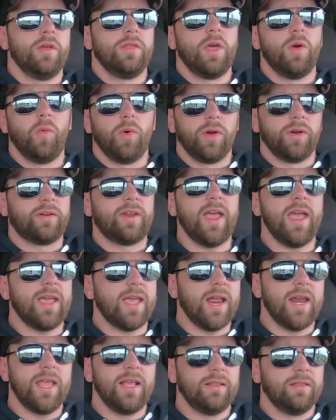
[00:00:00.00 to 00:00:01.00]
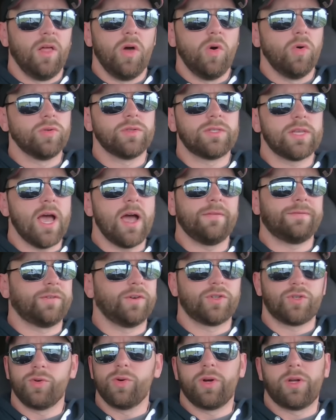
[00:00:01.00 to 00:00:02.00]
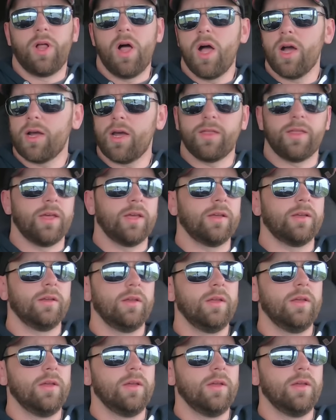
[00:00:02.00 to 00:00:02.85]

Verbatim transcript: They wouldn't take any loads after two o'clock, I think.